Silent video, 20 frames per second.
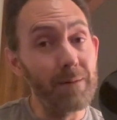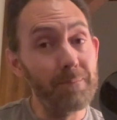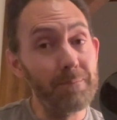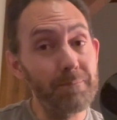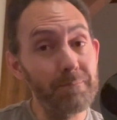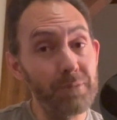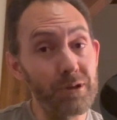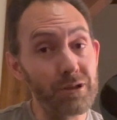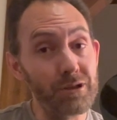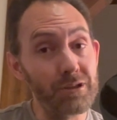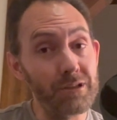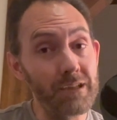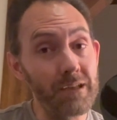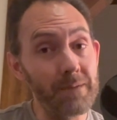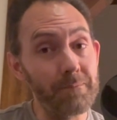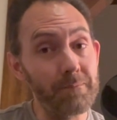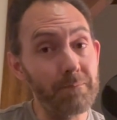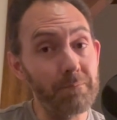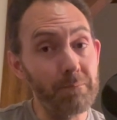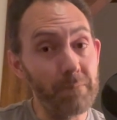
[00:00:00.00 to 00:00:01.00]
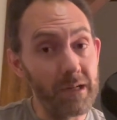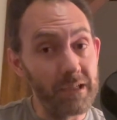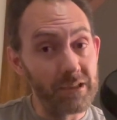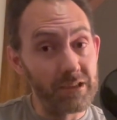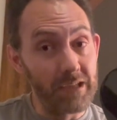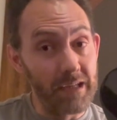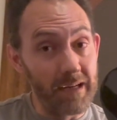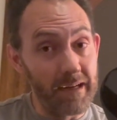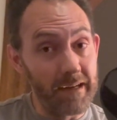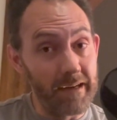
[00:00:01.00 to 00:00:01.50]
pushed up much
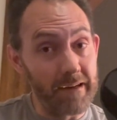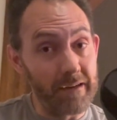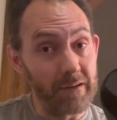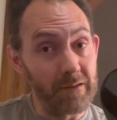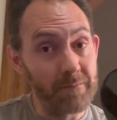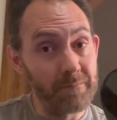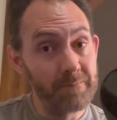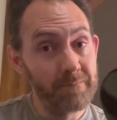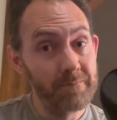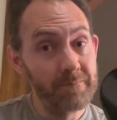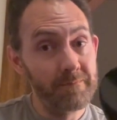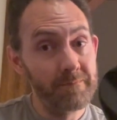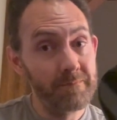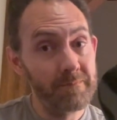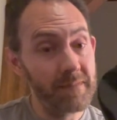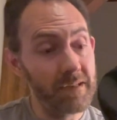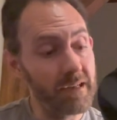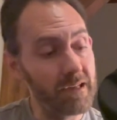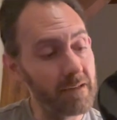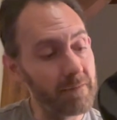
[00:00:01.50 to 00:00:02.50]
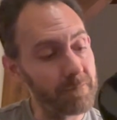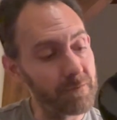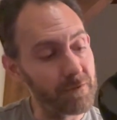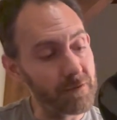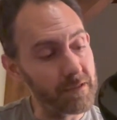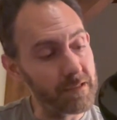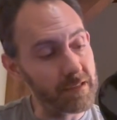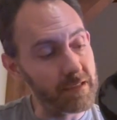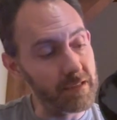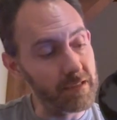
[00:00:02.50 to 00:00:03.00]
higher for
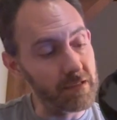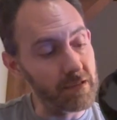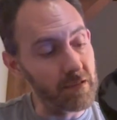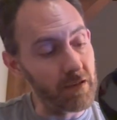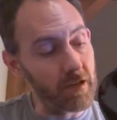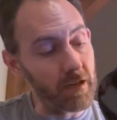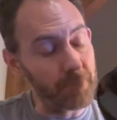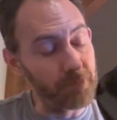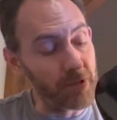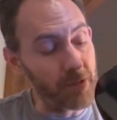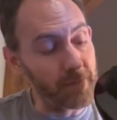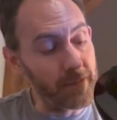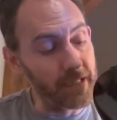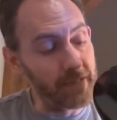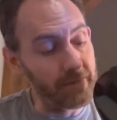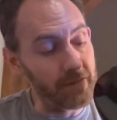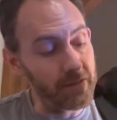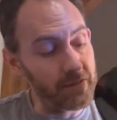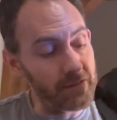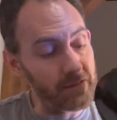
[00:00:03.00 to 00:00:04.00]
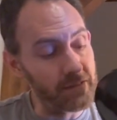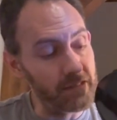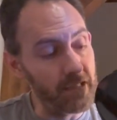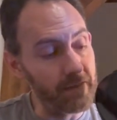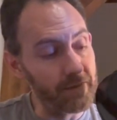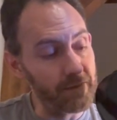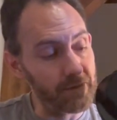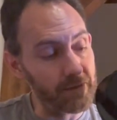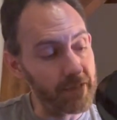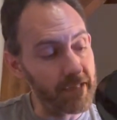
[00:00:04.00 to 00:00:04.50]
this guitar. I'd probably have it on
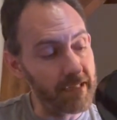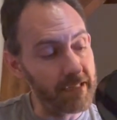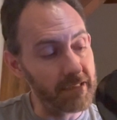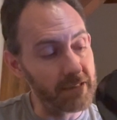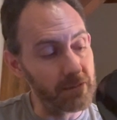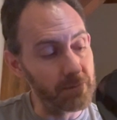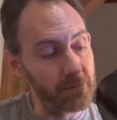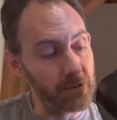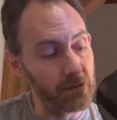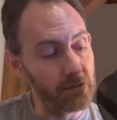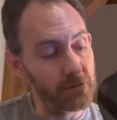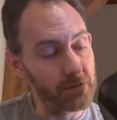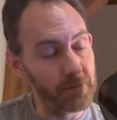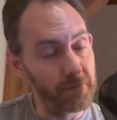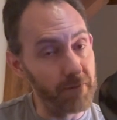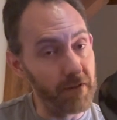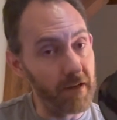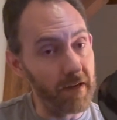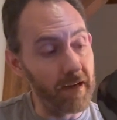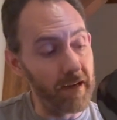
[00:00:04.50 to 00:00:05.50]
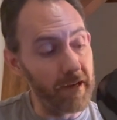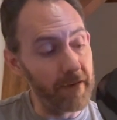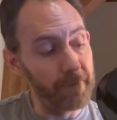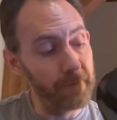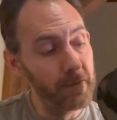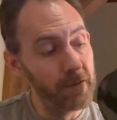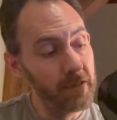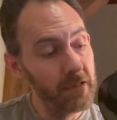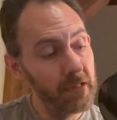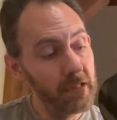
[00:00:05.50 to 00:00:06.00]
7 or 8 as opposed to 5.
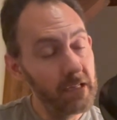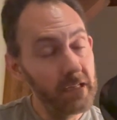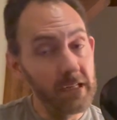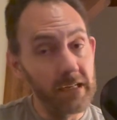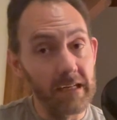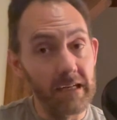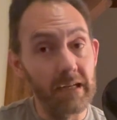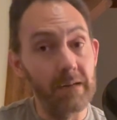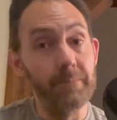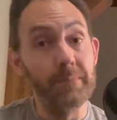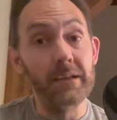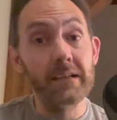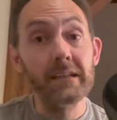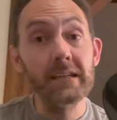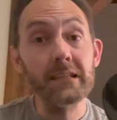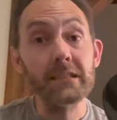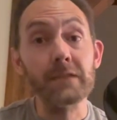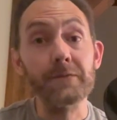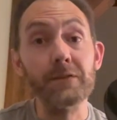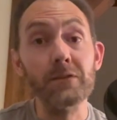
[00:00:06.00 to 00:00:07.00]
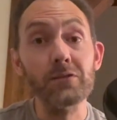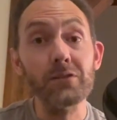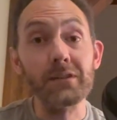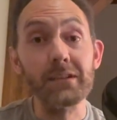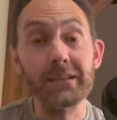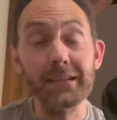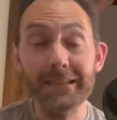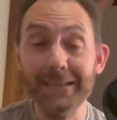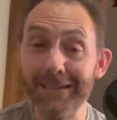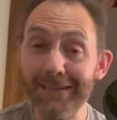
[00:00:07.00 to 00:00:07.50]
Because if you look at
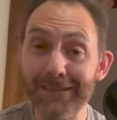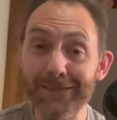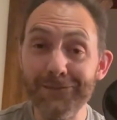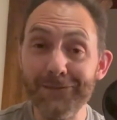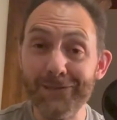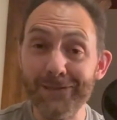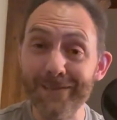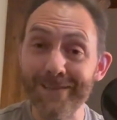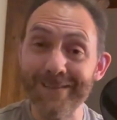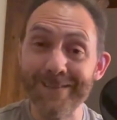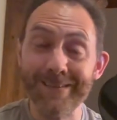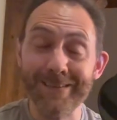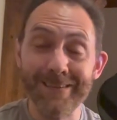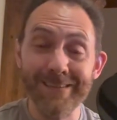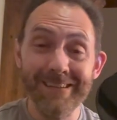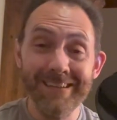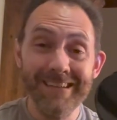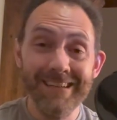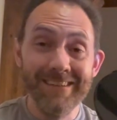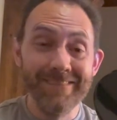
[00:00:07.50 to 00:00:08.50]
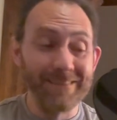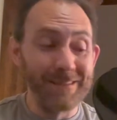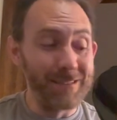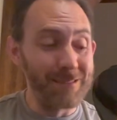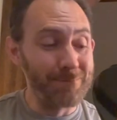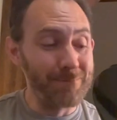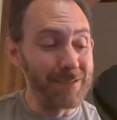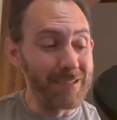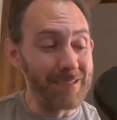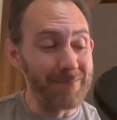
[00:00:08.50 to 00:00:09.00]
the EQ chart for this
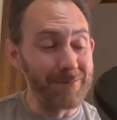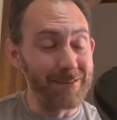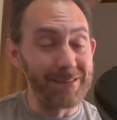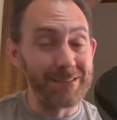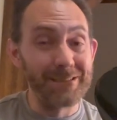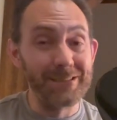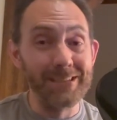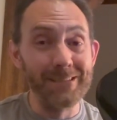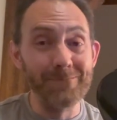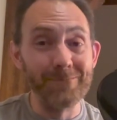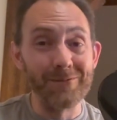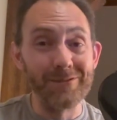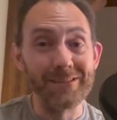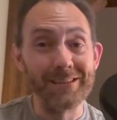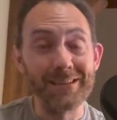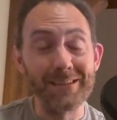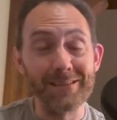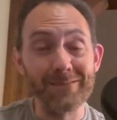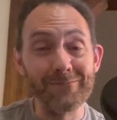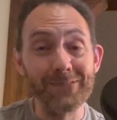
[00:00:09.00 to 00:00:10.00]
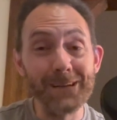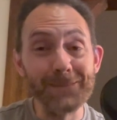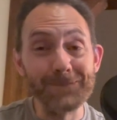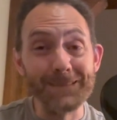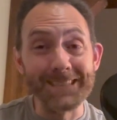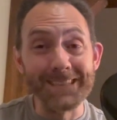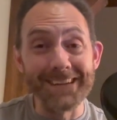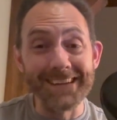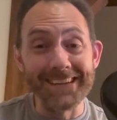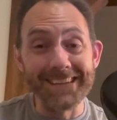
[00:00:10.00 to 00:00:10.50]
pickup on the Seymour Duncan
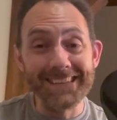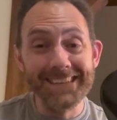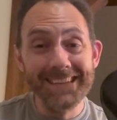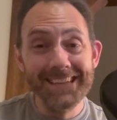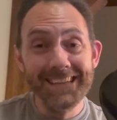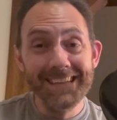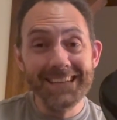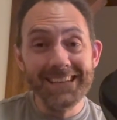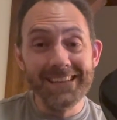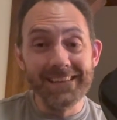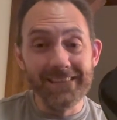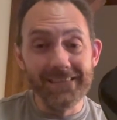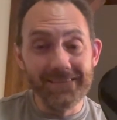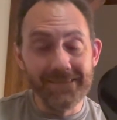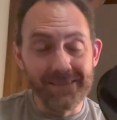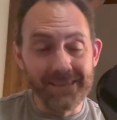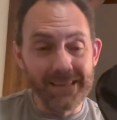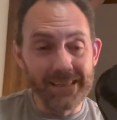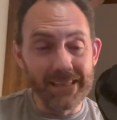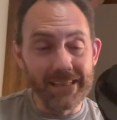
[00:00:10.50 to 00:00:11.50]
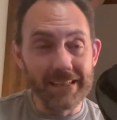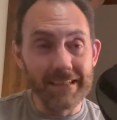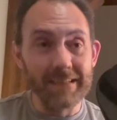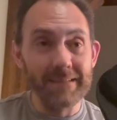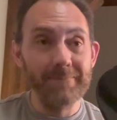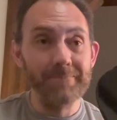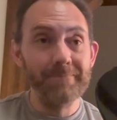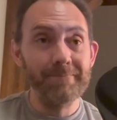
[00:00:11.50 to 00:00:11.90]
website, they